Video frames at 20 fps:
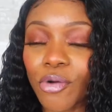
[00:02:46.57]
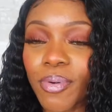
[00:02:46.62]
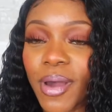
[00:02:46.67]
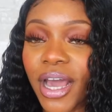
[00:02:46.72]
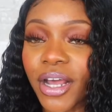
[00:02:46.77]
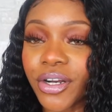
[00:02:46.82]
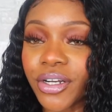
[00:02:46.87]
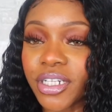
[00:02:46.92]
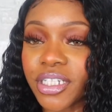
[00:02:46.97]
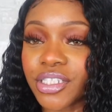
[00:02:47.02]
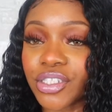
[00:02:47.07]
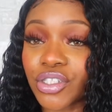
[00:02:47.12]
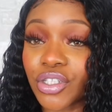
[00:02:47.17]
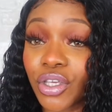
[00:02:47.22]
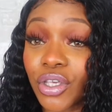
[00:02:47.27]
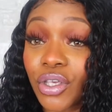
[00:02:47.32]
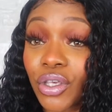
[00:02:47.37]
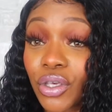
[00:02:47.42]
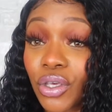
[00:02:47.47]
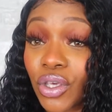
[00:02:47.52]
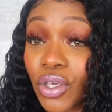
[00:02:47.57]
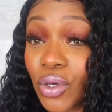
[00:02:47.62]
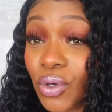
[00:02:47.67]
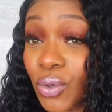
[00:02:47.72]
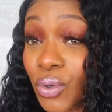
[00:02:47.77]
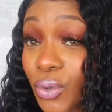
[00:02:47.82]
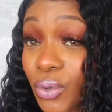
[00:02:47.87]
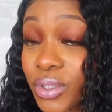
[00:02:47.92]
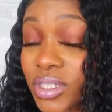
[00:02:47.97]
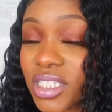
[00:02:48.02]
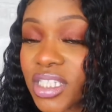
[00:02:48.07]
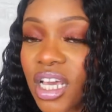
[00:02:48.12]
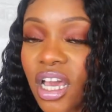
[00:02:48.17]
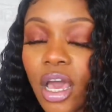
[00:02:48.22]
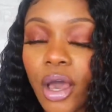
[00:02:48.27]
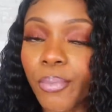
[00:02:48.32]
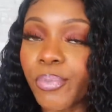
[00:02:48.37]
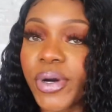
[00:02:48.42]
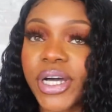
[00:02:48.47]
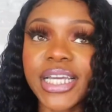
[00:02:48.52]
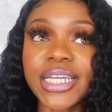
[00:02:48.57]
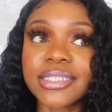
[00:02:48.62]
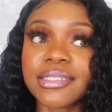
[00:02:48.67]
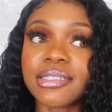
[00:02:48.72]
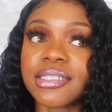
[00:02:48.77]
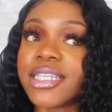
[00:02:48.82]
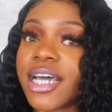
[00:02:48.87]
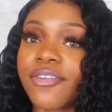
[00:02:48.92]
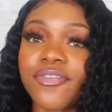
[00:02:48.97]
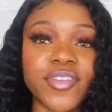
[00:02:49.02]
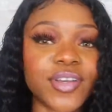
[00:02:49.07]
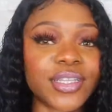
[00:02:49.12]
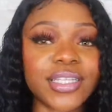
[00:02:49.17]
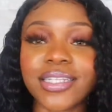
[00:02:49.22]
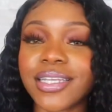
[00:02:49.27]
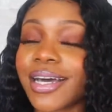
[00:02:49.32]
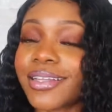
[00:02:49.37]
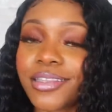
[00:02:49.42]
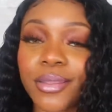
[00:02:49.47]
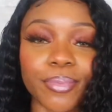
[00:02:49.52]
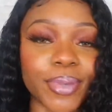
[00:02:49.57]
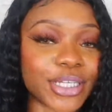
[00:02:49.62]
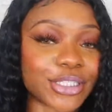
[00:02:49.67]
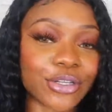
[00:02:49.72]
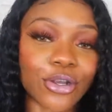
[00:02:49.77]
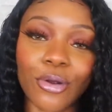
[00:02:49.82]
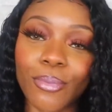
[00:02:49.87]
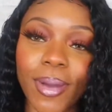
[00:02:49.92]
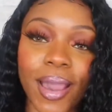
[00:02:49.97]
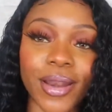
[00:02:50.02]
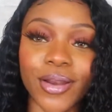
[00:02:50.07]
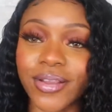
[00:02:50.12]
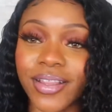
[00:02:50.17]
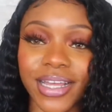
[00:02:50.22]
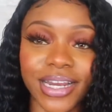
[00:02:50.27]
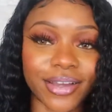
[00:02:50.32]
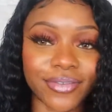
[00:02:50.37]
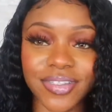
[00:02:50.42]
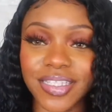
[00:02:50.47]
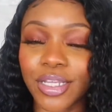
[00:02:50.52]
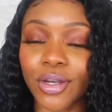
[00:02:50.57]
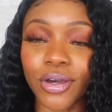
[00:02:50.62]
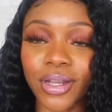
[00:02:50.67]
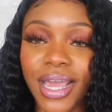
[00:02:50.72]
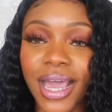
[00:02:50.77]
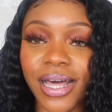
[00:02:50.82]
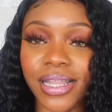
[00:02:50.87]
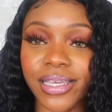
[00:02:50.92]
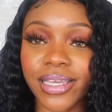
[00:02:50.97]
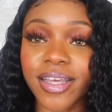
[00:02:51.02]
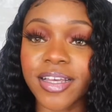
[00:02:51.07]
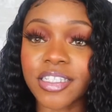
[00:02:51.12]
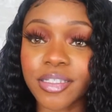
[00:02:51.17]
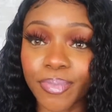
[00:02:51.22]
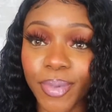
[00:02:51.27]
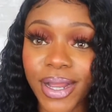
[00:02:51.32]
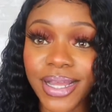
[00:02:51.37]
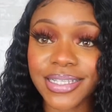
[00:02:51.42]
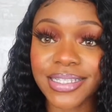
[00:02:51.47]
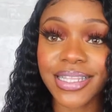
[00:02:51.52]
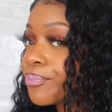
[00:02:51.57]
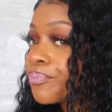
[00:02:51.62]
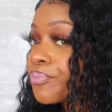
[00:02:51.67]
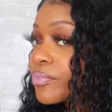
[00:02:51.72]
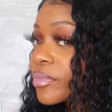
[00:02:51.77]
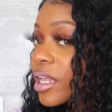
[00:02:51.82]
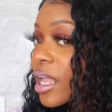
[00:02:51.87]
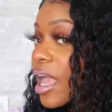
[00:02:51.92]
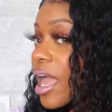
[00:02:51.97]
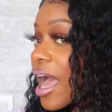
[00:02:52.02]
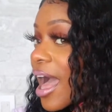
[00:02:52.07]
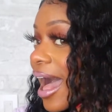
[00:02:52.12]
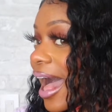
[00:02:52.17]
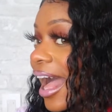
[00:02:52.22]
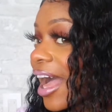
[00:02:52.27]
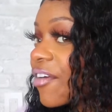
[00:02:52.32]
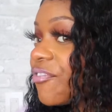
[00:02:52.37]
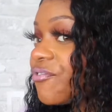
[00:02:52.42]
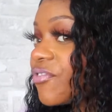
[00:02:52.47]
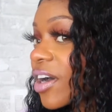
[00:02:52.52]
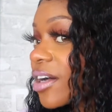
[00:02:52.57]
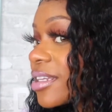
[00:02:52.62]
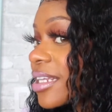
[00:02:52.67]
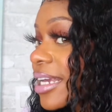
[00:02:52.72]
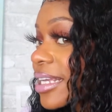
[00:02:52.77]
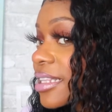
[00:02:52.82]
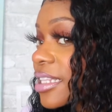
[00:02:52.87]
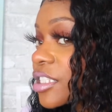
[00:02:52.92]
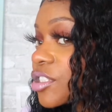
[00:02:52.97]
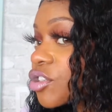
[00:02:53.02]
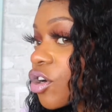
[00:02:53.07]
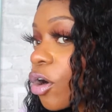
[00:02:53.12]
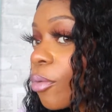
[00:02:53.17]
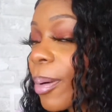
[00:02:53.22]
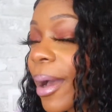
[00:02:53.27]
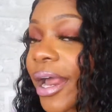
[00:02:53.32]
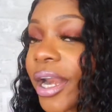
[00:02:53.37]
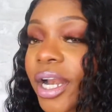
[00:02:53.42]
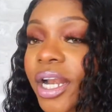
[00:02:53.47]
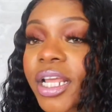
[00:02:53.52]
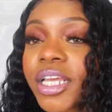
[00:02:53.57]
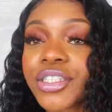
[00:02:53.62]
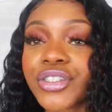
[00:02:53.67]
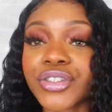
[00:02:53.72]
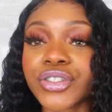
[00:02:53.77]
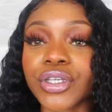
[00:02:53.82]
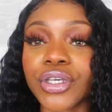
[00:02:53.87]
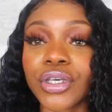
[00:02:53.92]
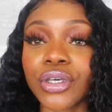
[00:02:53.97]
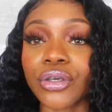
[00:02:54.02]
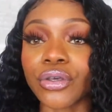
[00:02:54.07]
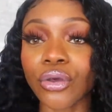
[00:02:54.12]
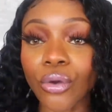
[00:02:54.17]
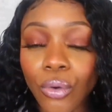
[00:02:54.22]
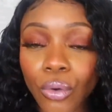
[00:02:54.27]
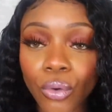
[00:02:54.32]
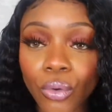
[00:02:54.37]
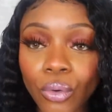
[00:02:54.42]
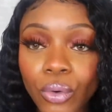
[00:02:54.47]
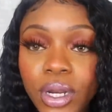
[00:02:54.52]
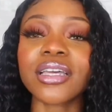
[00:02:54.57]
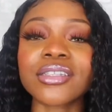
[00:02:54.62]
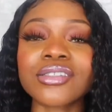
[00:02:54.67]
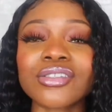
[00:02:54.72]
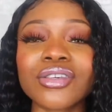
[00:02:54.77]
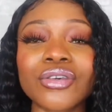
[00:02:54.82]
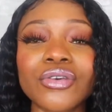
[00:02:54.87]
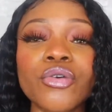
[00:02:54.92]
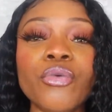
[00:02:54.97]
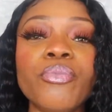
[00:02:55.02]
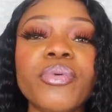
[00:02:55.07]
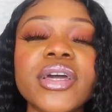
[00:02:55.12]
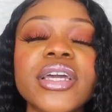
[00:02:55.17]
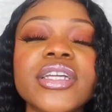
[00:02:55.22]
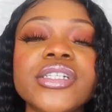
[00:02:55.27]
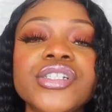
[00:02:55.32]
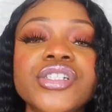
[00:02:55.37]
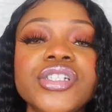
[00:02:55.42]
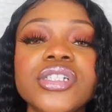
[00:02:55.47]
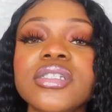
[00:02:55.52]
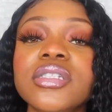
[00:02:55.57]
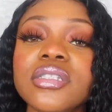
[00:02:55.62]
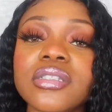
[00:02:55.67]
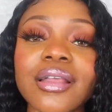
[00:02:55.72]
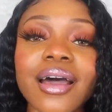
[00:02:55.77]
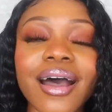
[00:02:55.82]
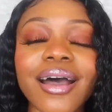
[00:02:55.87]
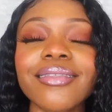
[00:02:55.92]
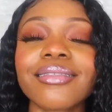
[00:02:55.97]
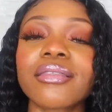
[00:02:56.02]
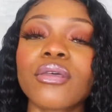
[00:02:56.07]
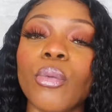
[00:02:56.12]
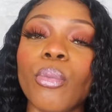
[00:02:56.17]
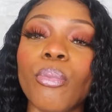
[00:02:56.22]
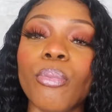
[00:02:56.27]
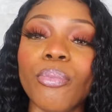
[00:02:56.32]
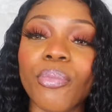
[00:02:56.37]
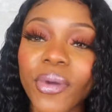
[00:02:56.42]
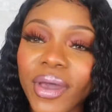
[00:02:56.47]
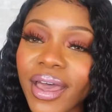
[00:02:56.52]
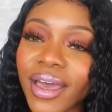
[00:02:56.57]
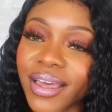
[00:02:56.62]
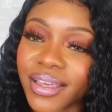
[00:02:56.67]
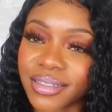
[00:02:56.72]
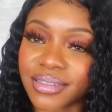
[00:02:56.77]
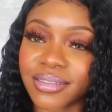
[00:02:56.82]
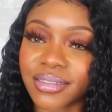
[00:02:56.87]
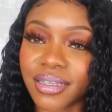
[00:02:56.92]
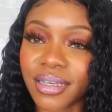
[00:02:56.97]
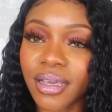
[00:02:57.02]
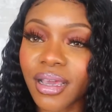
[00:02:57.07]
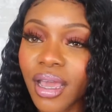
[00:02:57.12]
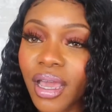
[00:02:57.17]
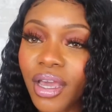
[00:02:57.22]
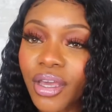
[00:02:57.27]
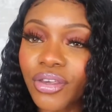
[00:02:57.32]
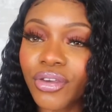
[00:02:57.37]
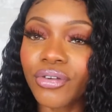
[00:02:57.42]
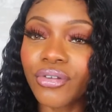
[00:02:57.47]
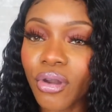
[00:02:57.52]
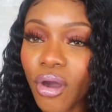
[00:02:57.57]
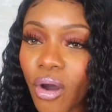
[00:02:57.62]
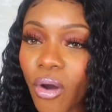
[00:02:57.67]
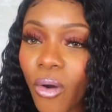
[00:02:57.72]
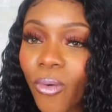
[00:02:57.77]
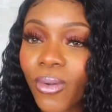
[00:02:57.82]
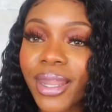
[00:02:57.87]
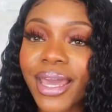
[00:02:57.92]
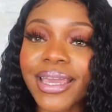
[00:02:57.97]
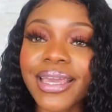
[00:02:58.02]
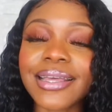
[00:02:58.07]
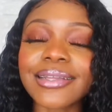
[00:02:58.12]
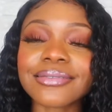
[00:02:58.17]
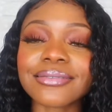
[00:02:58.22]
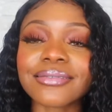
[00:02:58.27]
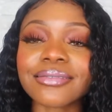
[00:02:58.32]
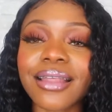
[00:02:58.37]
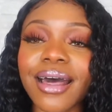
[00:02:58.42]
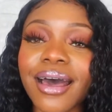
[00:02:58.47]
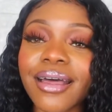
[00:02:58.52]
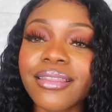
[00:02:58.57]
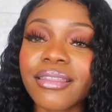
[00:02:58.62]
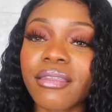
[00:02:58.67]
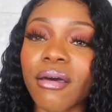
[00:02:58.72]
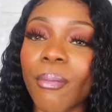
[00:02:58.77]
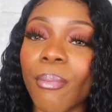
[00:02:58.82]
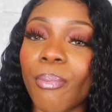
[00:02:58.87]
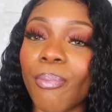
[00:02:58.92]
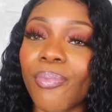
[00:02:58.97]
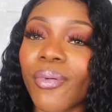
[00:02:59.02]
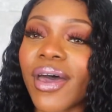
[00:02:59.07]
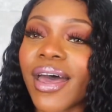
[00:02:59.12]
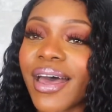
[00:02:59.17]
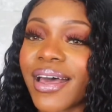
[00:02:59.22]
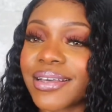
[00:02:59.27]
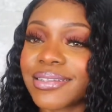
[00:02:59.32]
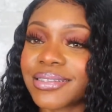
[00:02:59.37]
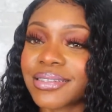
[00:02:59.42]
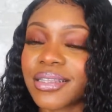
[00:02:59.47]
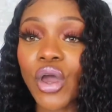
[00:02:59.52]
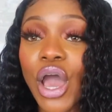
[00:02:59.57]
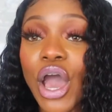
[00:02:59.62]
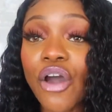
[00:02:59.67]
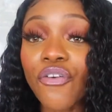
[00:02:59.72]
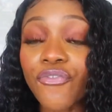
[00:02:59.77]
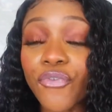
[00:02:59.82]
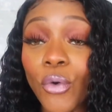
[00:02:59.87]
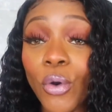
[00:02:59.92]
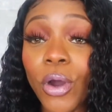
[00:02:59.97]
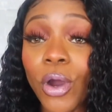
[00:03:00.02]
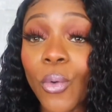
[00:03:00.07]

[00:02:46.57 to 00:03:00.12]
pattern is cute, but it's definitely not the best curl pattern that I've seen on AliExpress. I felt like this curl pattern is cute. It's cute, but it's just not the best. You know, like, it's not the best. For